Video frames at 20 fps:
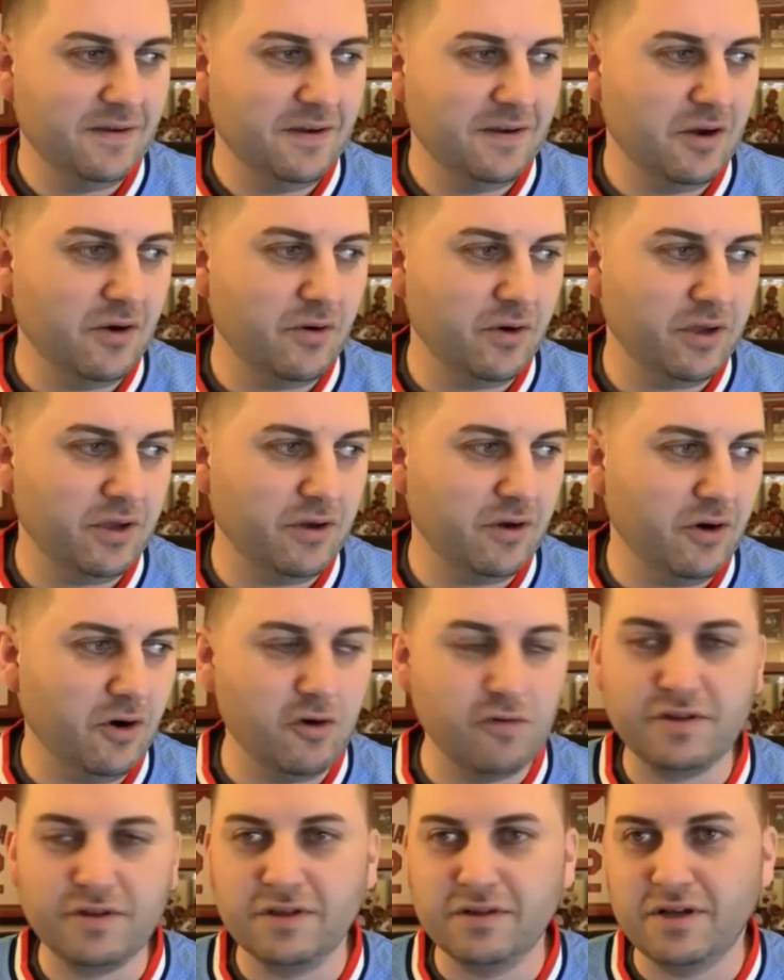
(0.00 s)
going
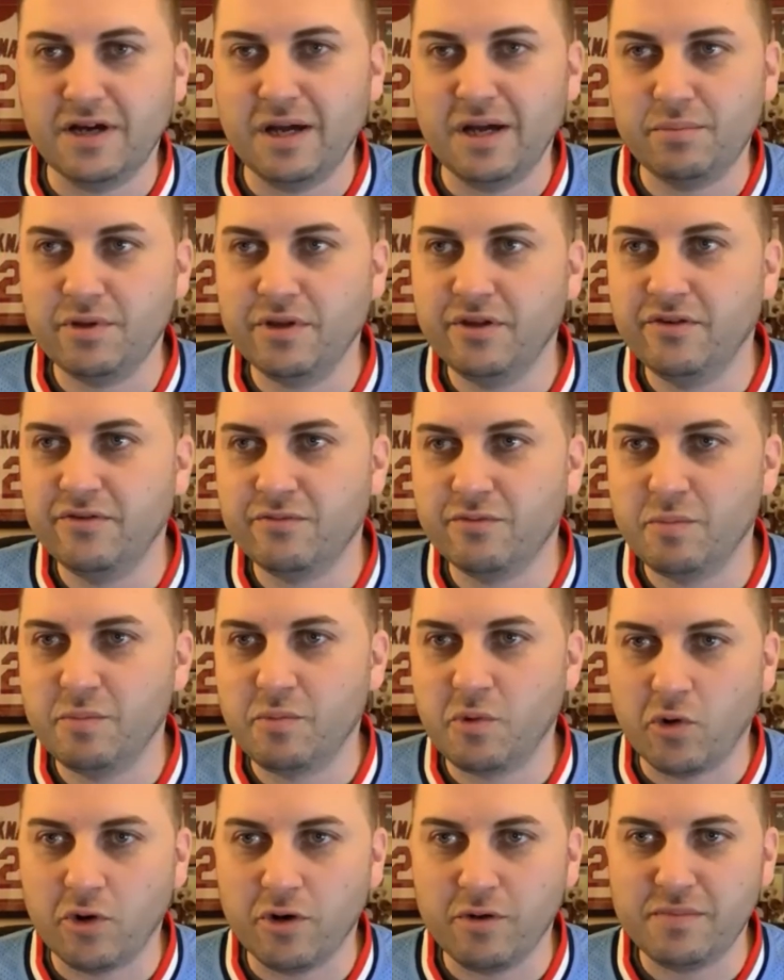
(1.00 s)
over the line, please
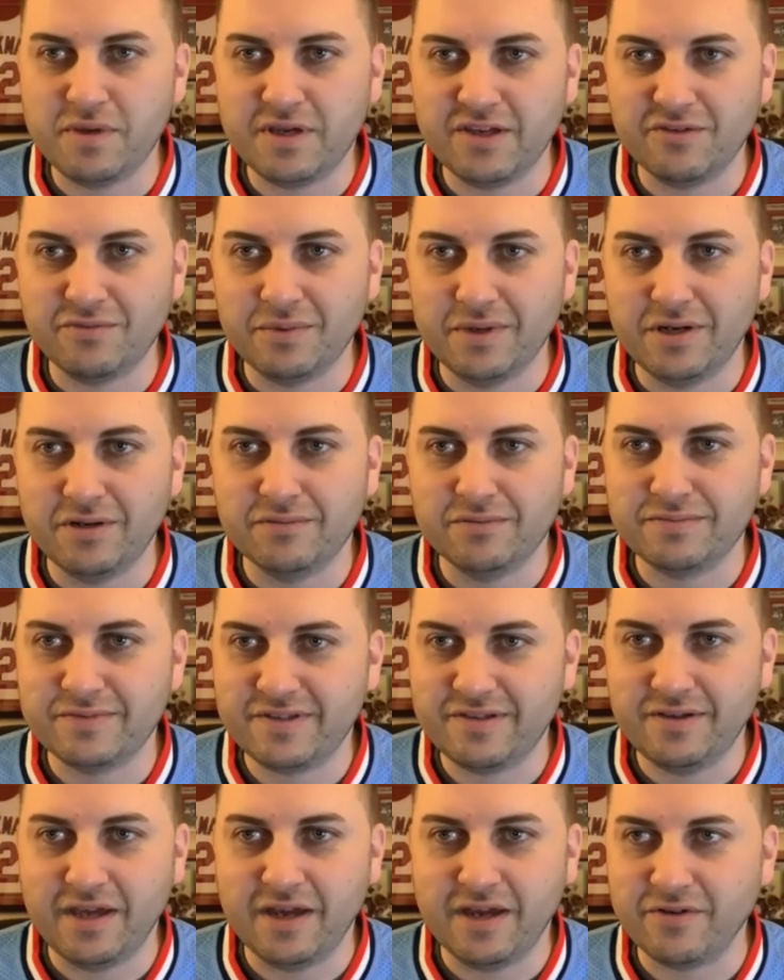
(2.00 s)
report it, because we don't
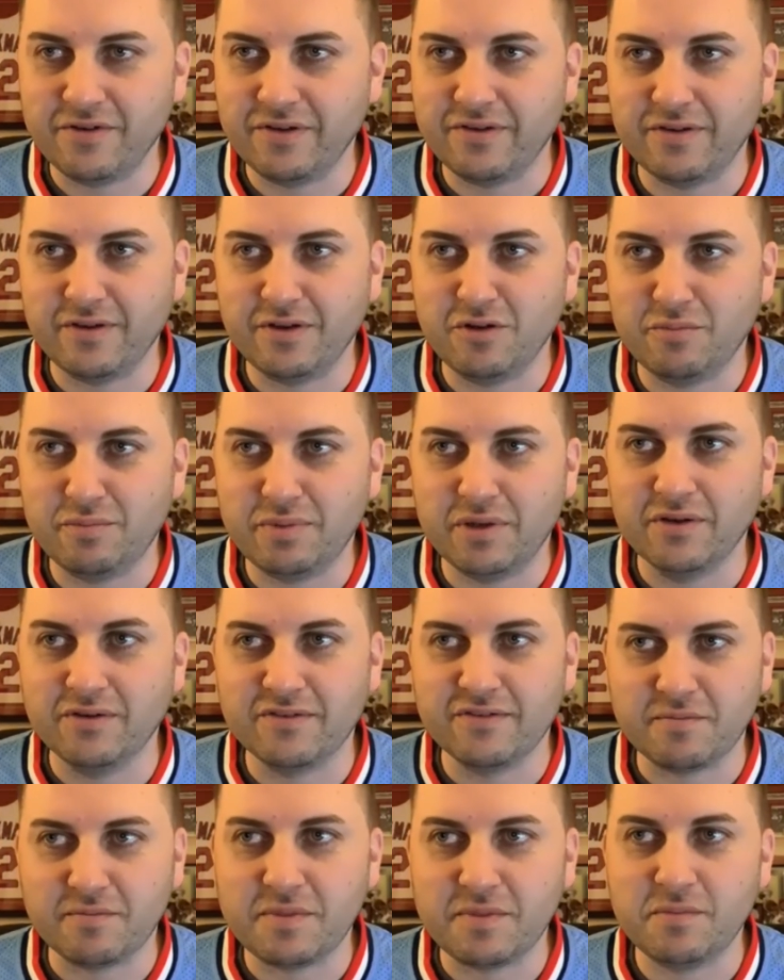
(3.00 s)
see every single
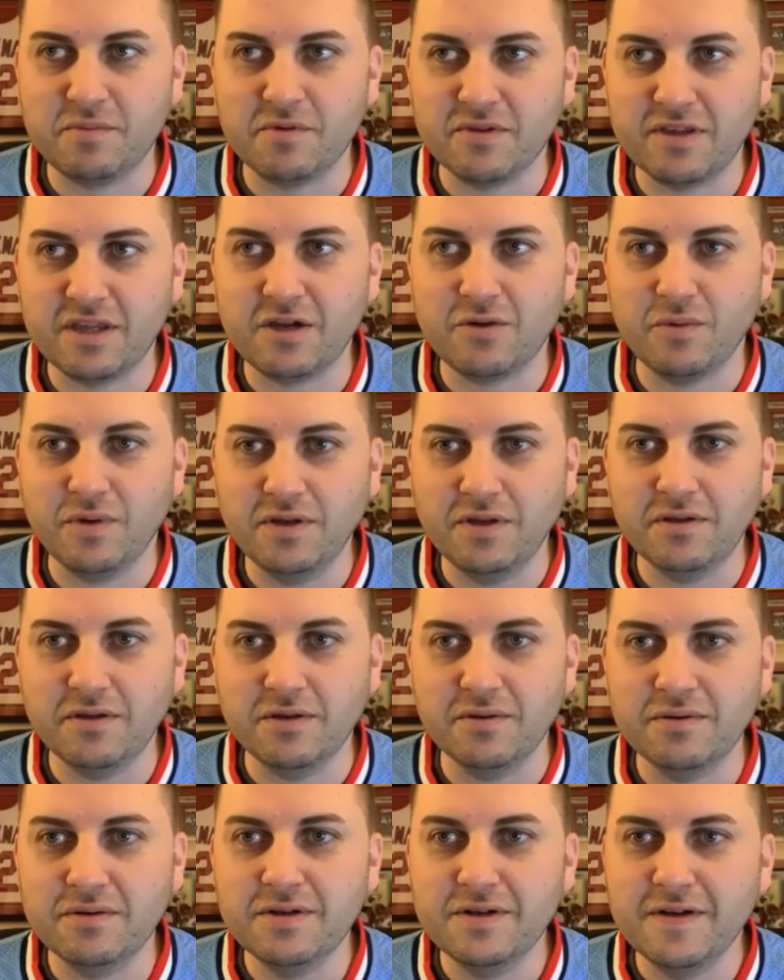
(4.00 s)
post like people think we
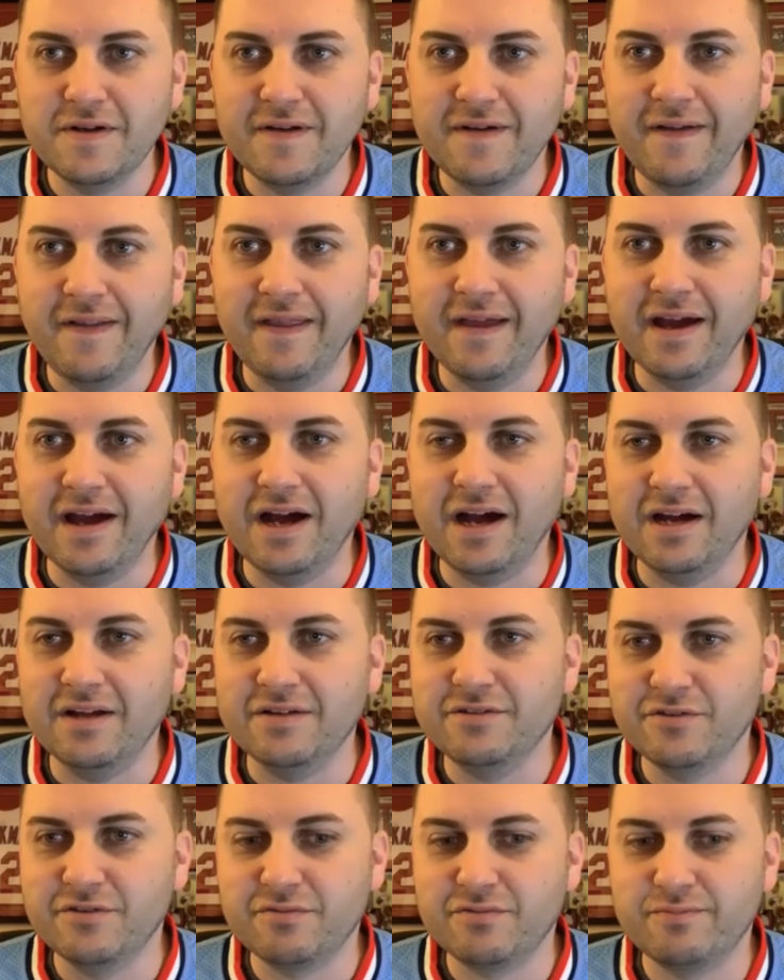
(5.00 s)
do.
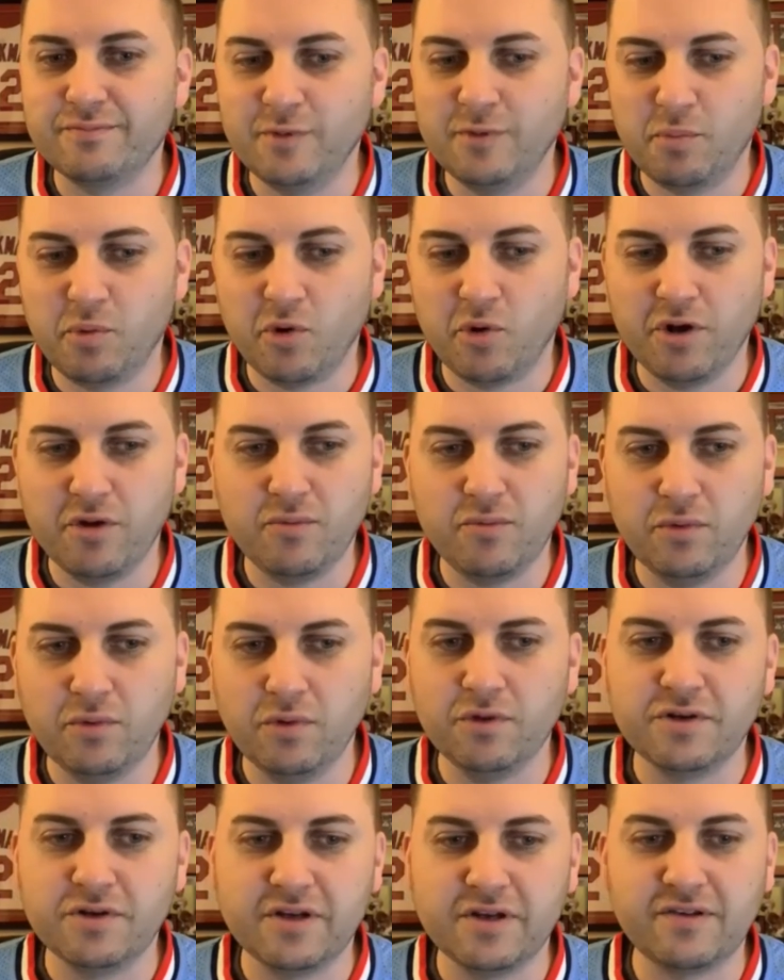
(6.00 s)
Just report it.
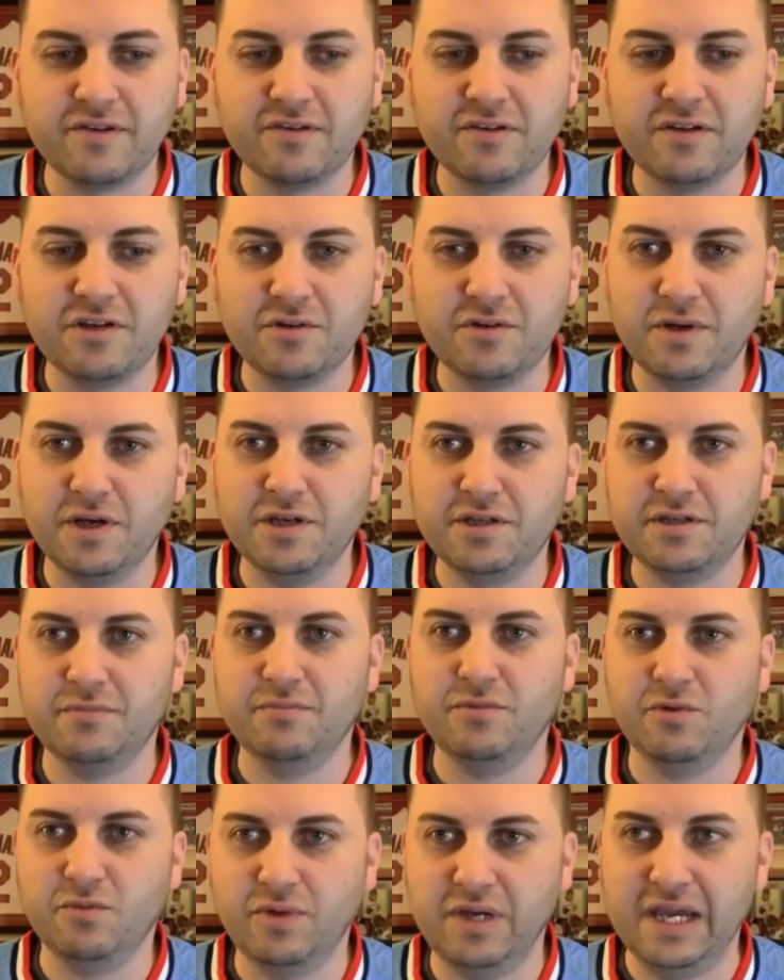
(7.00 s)
We'll address the
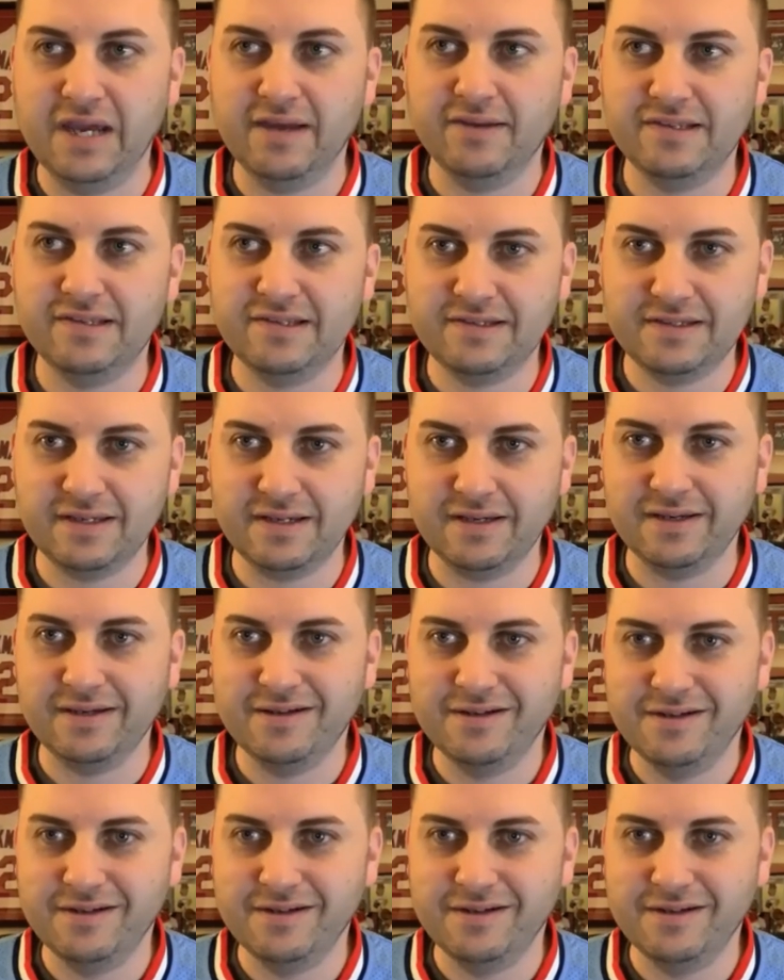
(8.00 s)
situation, but we ask just to